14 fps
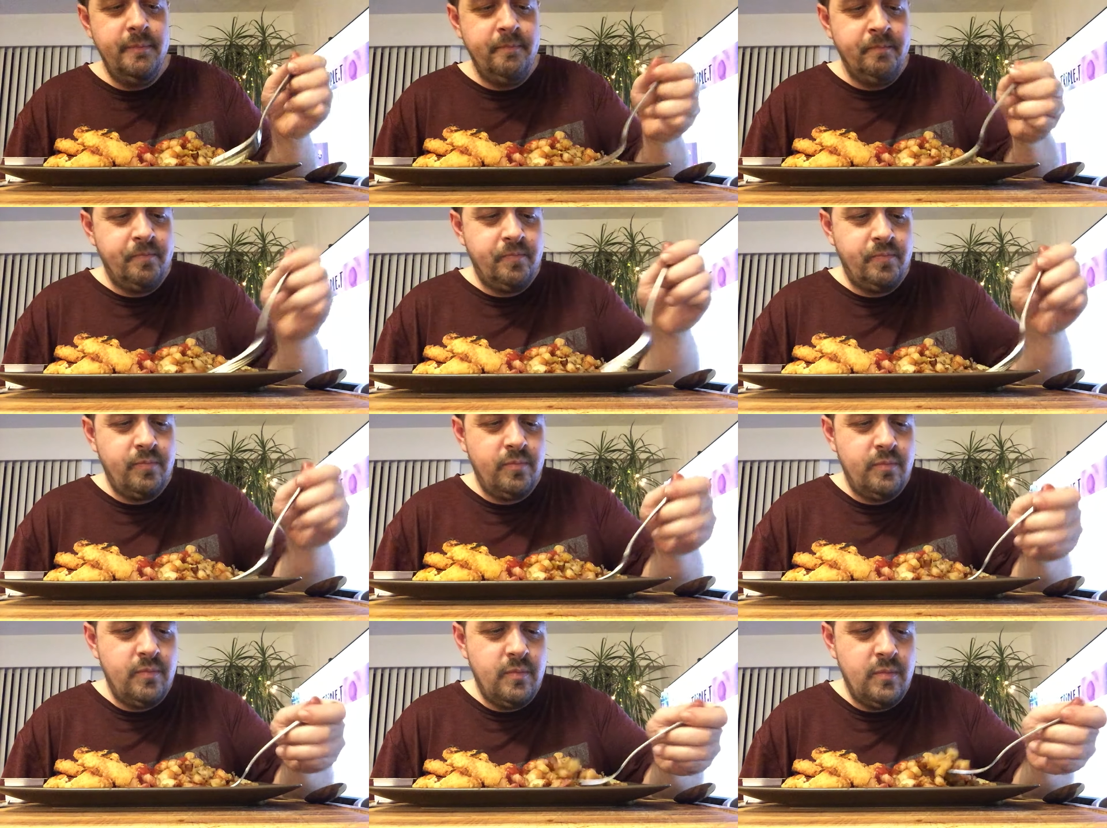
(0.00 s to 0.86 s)

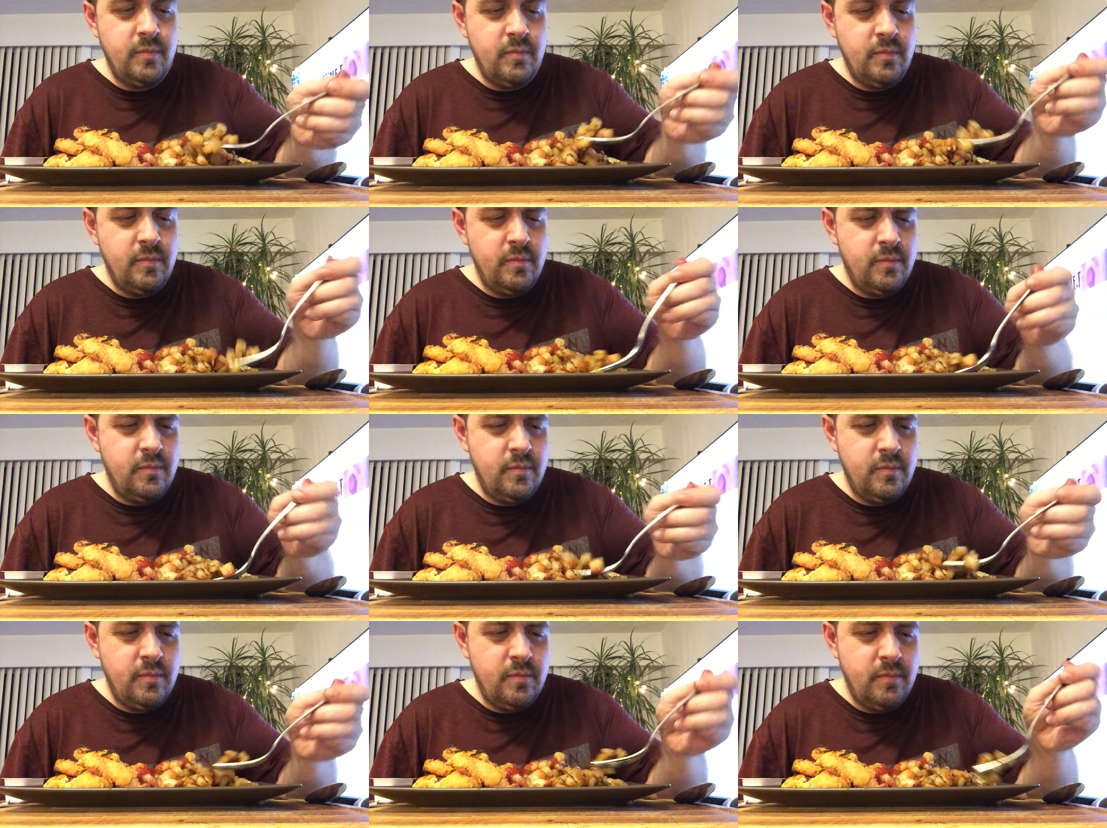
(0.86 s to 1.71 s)

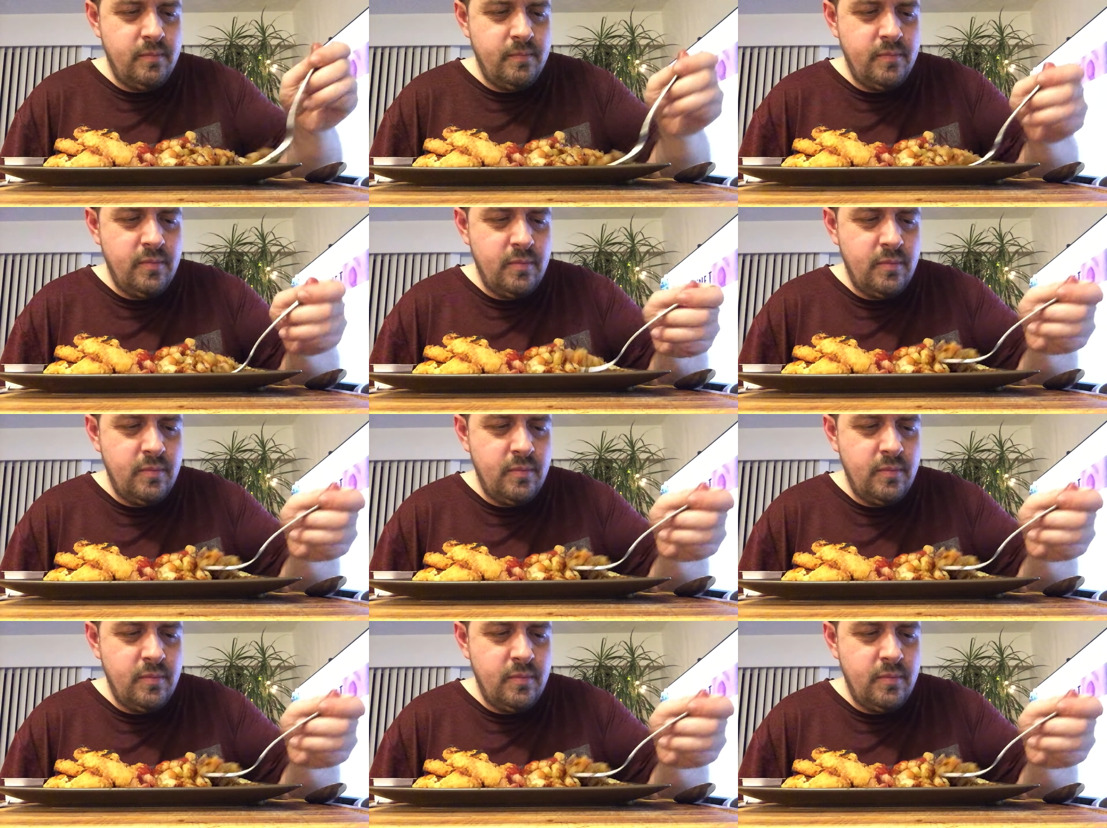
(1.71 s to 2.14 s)
Nobody speaks.